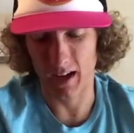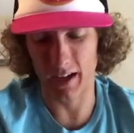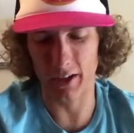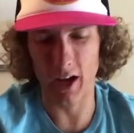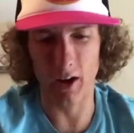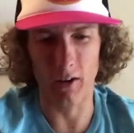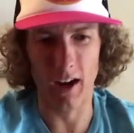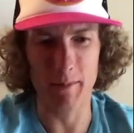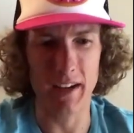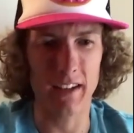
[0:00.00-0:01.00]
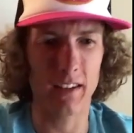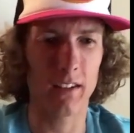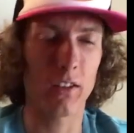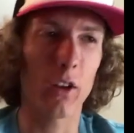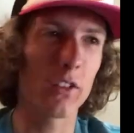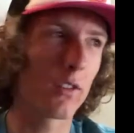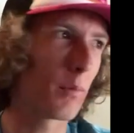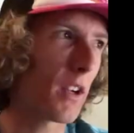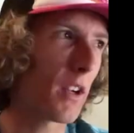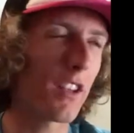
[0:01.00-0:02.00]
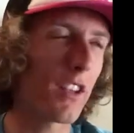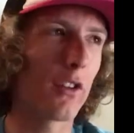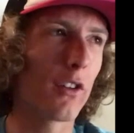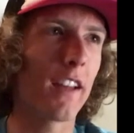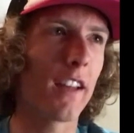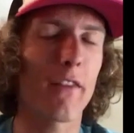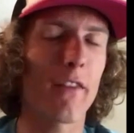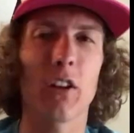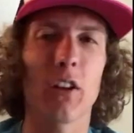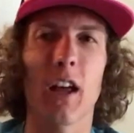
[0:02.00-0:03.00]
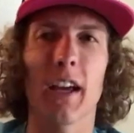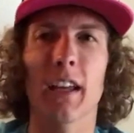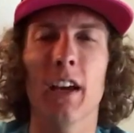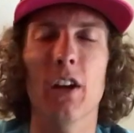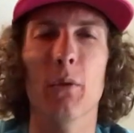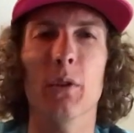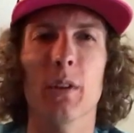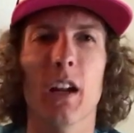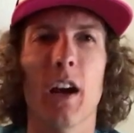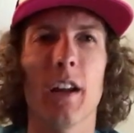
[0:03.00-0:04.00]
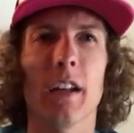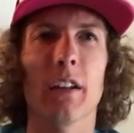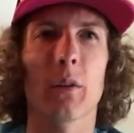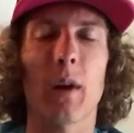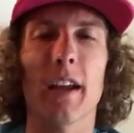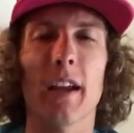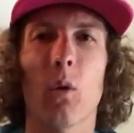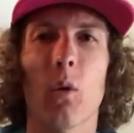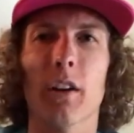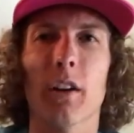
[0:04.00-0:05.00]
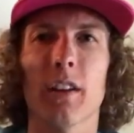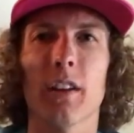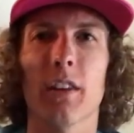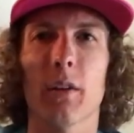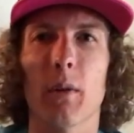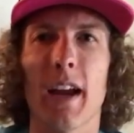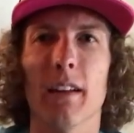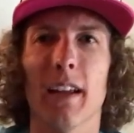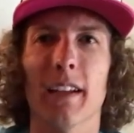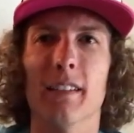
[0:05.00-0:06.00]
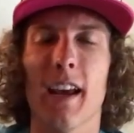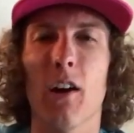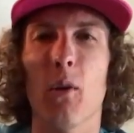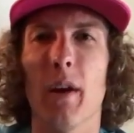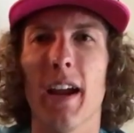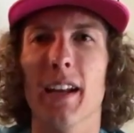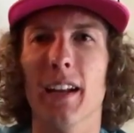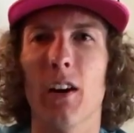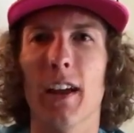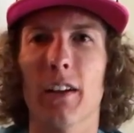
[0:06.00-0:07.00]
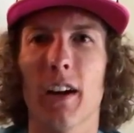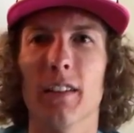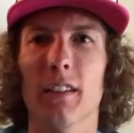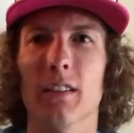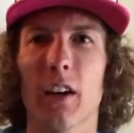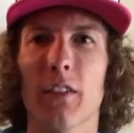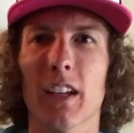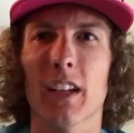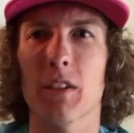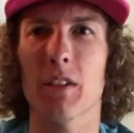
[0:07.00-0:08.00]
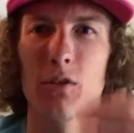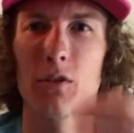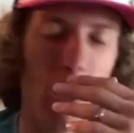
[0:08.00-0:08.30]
don't know. I mean, especially those events, I feel like when you get on the right course and the right like tailwind and all that crazy stuff, like I mean, you